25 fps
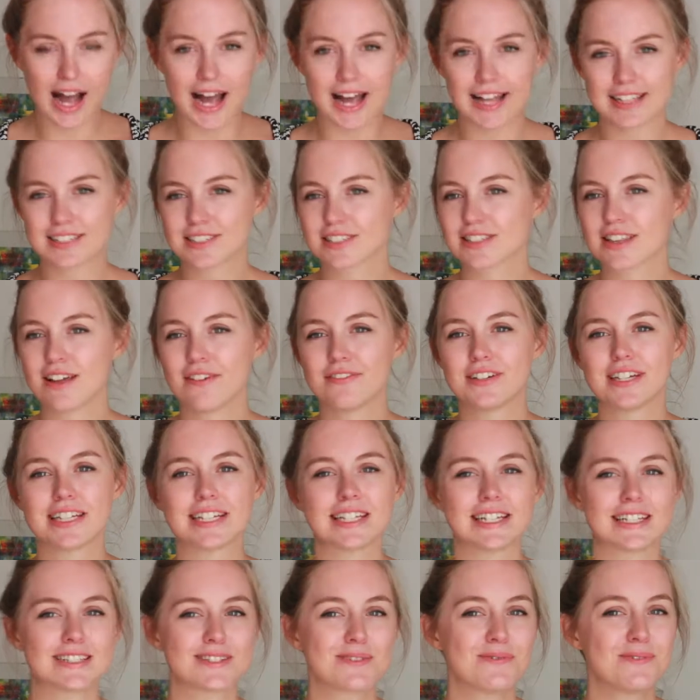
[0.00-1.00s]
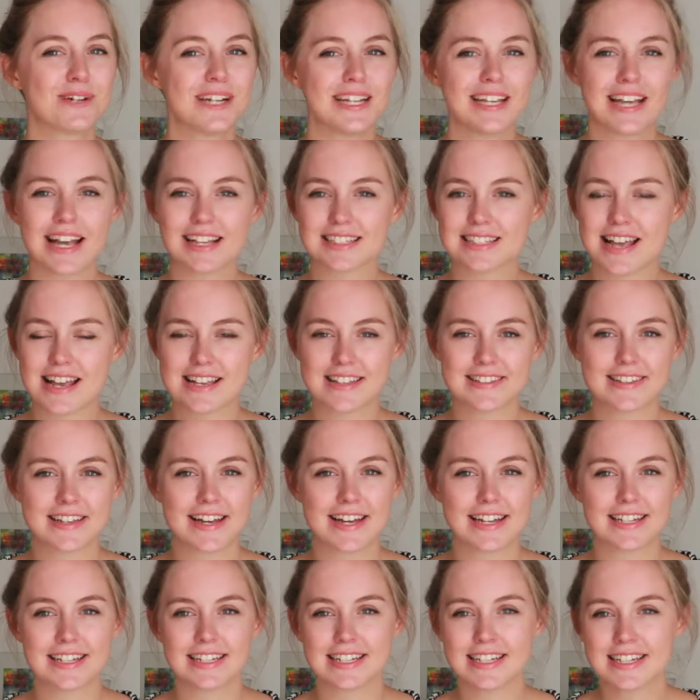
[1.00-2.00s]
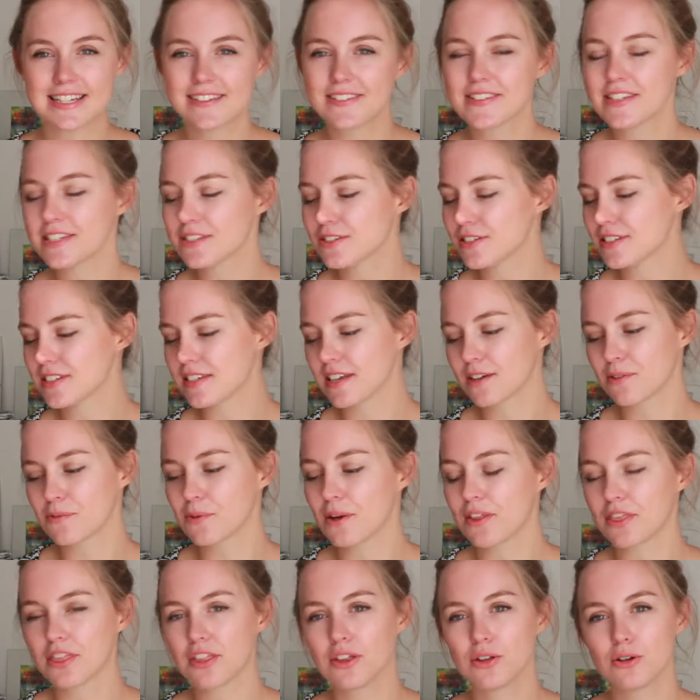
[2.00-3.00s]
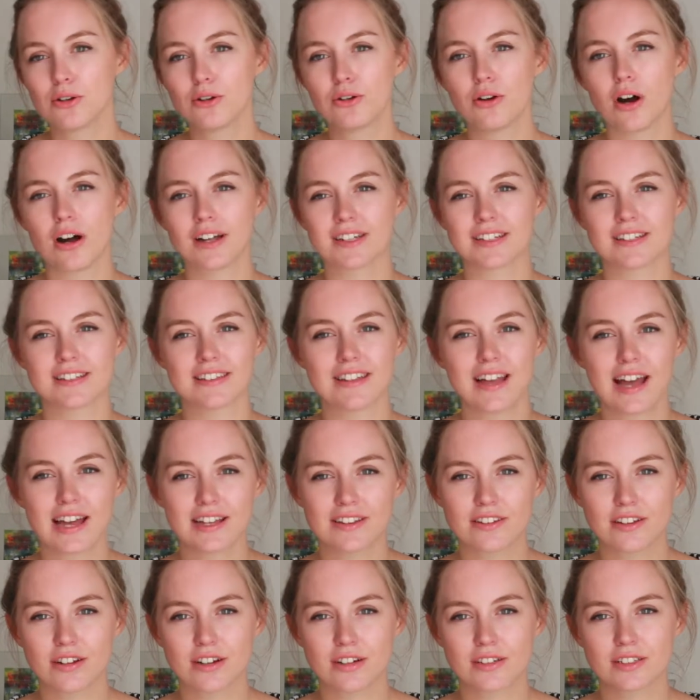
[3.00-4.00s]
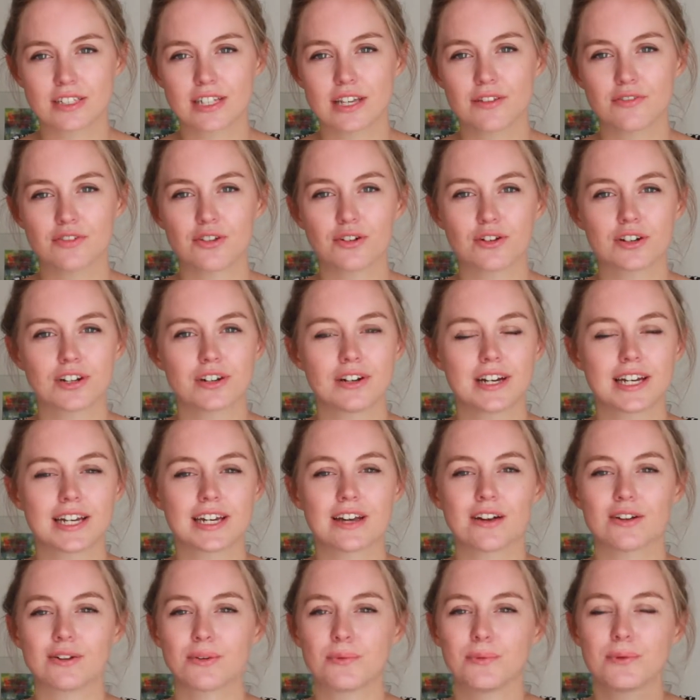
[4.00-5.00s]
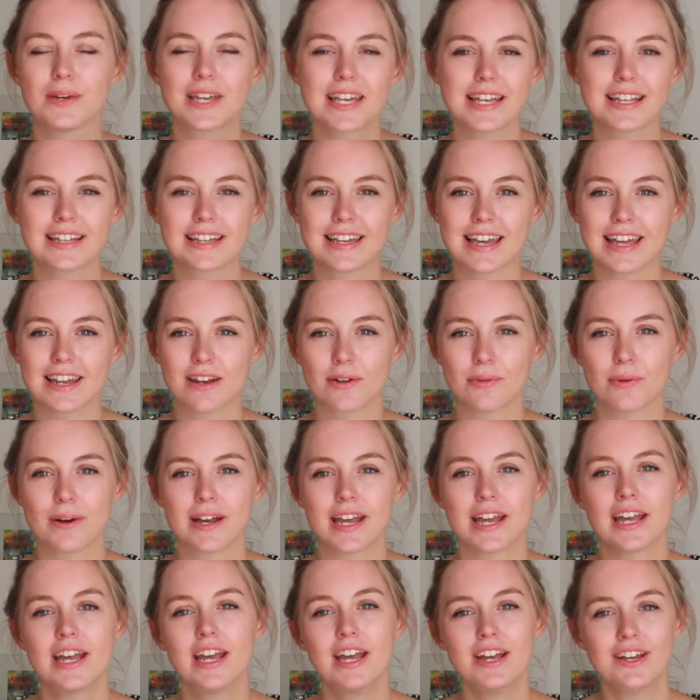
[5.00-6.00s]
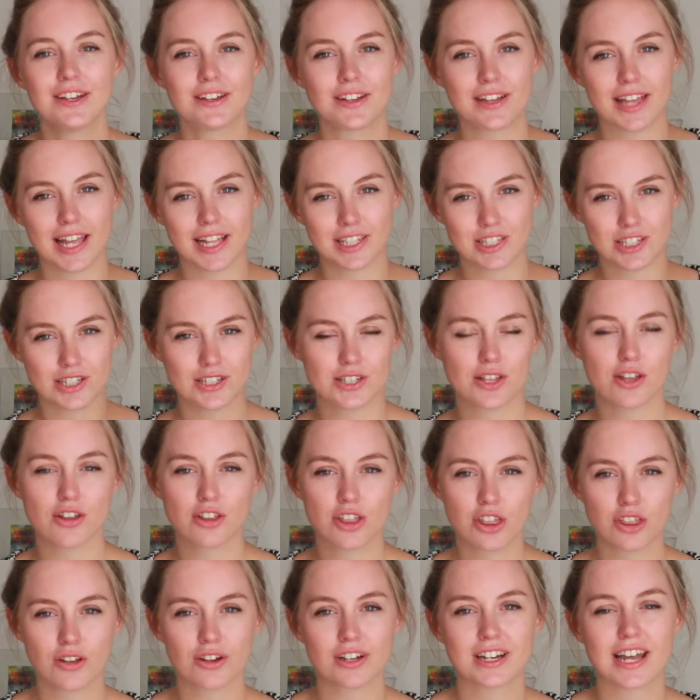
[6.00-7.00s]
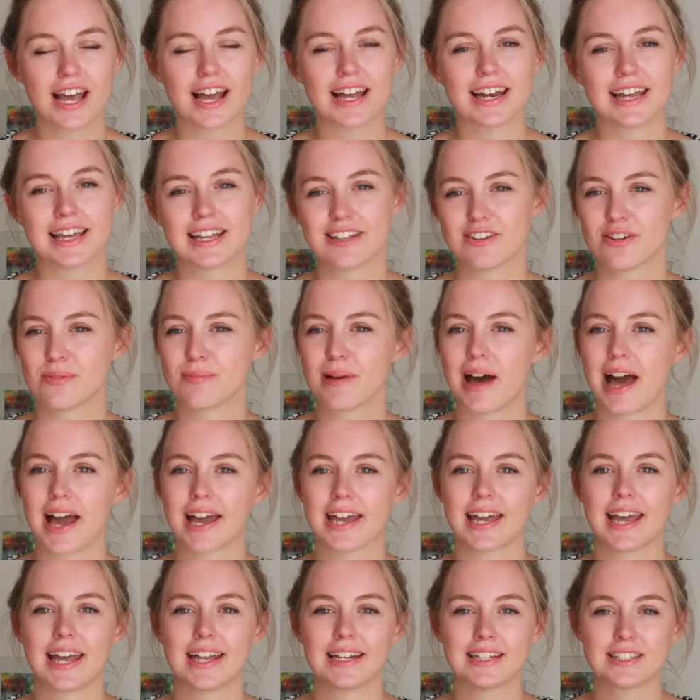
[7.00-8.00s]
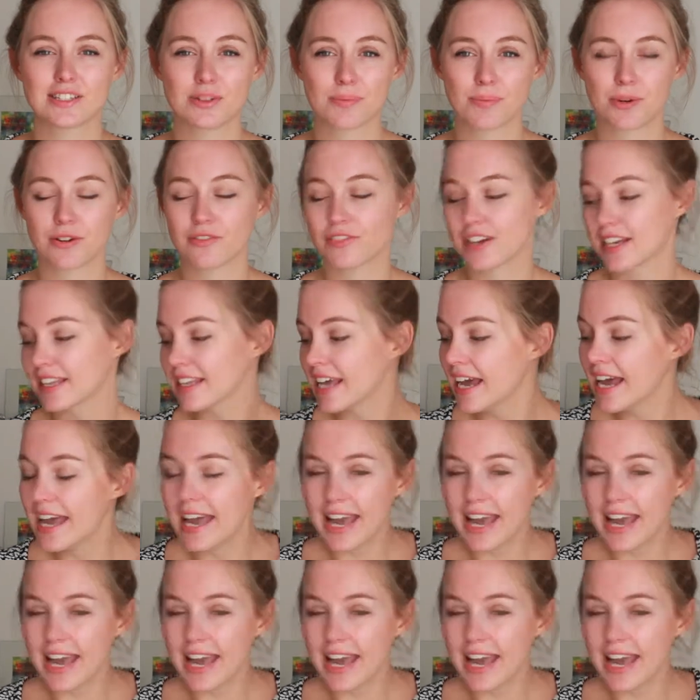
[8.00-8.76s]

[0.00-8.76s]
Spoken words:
I just love it. It's really, as I said, easy to take with you on a night out. If you're going on a weekend getaway, you can just throw that in your bag, and it's a perfect.